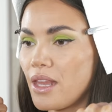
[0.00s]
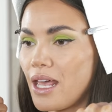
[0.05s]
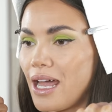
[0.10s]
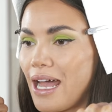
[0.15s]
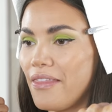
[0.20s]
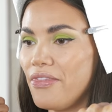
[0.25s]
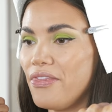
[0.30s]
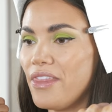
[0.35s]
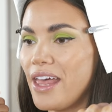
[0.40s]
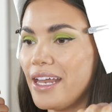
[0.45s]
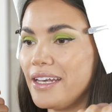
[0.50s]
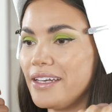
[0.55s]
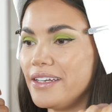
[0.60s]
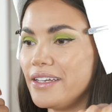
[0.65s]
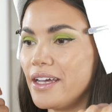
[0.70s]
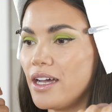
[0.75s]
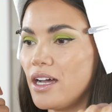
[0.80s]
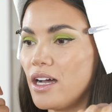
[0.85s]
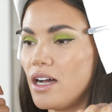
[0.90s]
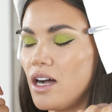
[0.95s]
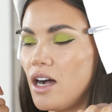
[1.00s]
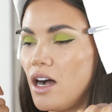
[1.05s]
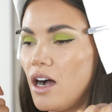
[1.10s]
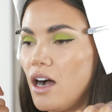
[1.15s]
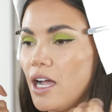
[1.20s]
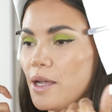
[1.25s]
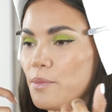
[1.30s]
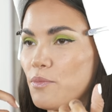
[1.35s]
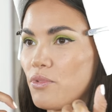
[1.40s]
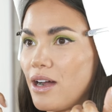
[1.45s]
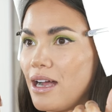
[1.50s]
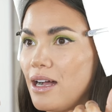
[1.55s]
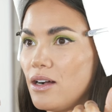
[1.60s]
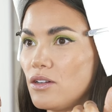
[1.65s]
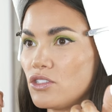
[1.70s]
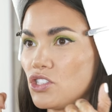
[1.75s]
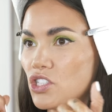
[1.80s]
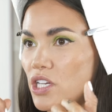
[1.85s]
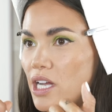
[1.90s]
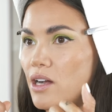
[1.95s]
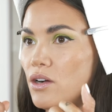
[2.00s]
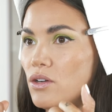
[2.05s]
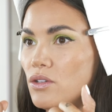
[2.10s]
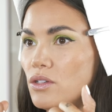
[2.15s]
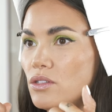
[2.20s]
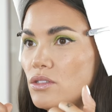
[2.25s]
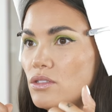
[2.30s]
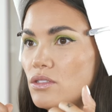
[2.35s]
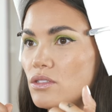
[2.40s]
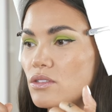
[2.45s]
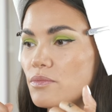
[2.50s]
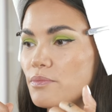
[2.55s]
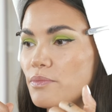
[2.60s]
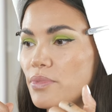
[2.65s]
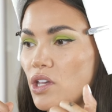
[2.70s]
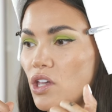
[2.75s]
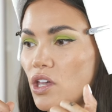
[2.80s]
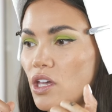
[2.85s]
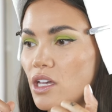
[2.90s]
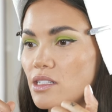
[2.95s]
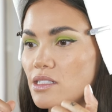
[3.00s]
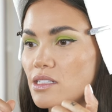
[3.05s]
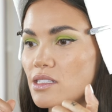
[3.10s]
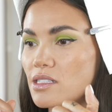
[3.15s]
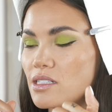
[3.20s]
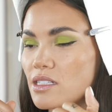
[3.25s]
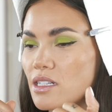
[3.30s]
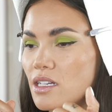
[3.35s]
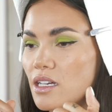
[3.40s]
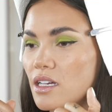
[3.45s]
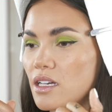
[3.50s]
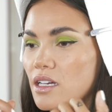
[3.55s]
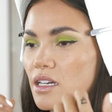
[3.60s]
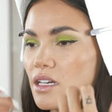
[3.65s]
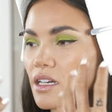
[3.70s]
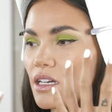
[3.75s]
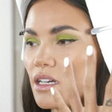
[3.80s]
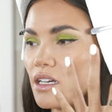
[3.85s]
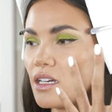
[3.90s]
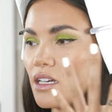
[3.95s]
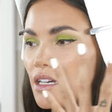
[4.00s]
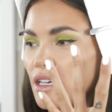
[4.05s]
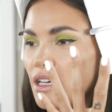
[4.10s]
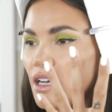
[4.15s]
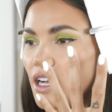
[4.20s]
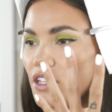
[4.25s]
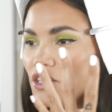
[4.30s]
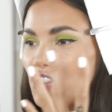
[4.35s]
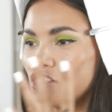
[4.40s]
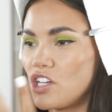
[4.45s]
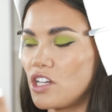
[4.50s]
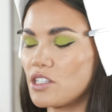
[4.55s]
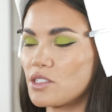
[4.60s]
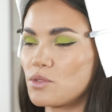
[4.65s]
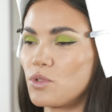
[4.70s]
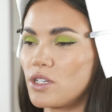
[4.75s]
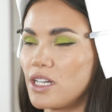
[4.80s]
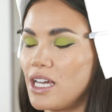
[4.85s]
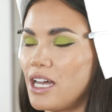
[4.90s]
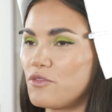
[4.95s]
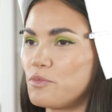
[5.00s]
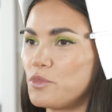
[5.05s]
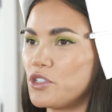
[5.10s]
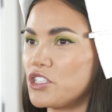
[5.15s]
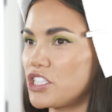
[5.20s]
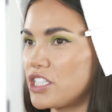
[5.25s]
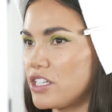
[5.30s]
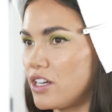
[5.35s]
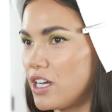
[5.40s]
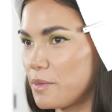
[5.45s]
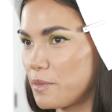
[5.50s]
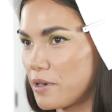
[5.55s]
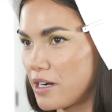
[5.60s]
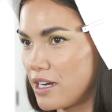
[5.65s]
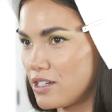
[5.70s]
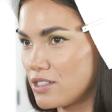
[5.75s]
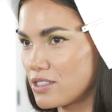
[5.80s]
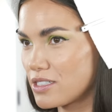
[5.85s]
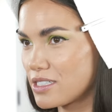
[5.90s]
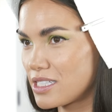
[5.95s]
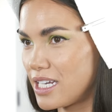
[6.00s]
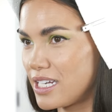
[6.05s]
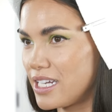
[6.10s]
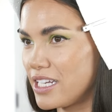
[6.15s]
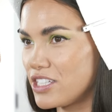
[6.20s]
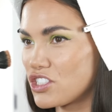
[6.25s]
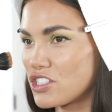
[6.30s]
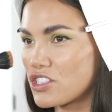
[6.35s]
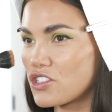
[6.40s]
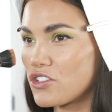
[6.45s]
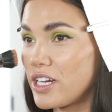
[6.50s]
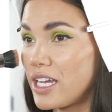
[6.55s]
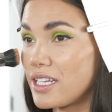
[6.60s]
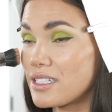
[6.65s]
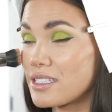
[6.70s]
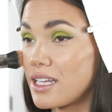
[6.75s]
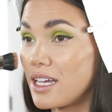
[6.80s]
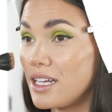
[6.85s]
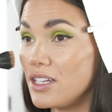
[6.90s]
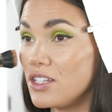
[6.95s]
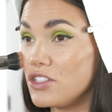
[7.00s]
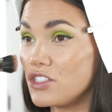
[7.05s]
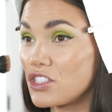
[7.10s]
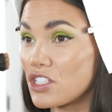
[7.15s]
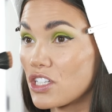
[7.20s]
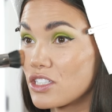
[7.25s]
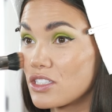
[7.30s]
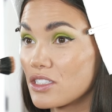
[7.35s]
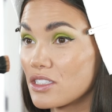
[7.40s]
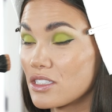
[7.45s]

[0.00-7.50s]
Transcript: And then eyebrow gel, because I just want to have bushy eyebrows and it just creates that illusion.